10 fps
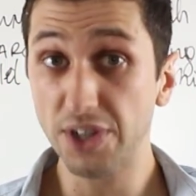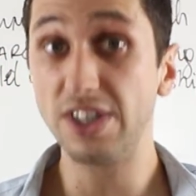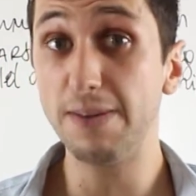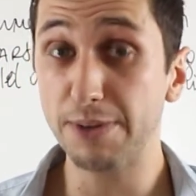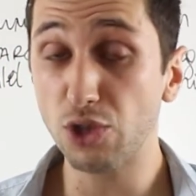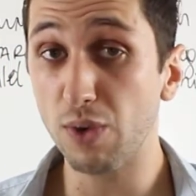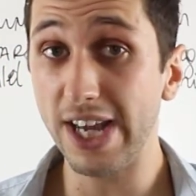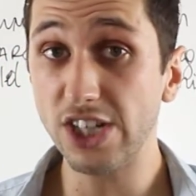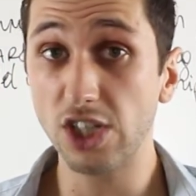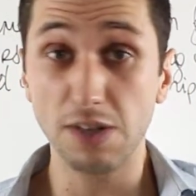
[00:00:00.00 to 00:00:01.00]
the deepest
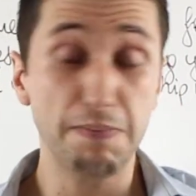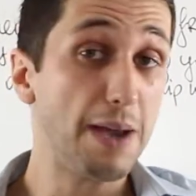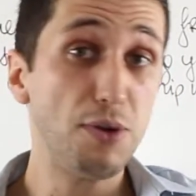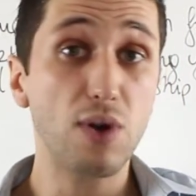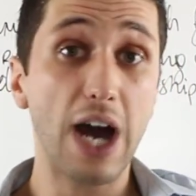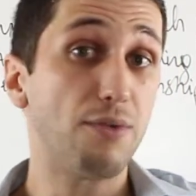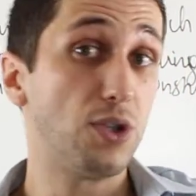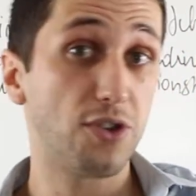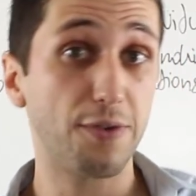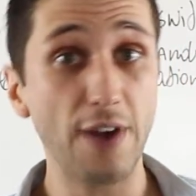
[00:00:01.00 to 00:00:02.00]
relationship maybe you have
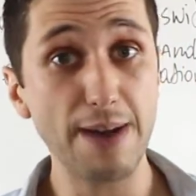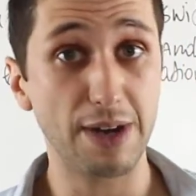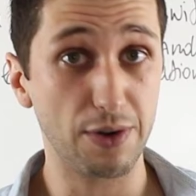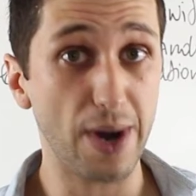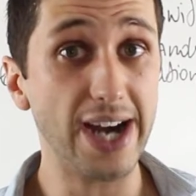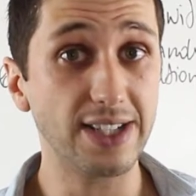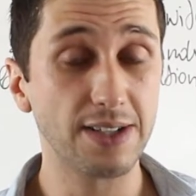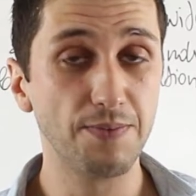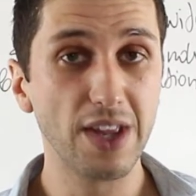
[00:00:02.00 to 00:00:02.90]
with your family, right?